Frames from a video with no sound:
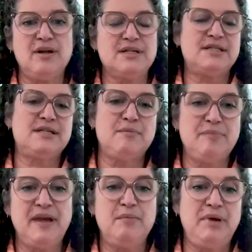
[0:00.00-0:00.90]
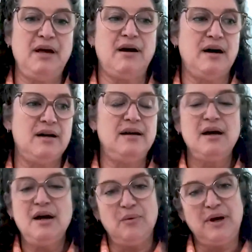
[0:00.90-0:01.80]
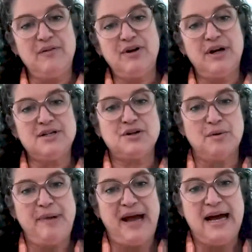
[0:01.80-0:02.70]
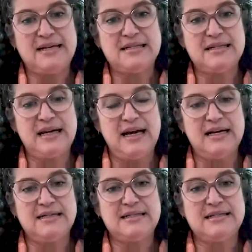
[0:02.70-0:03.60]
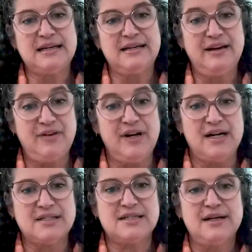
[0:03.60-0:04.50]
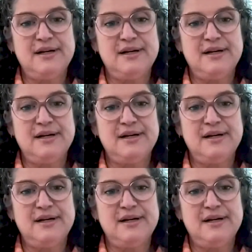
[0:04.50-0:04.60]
that something beyond whatever it is our past has given us.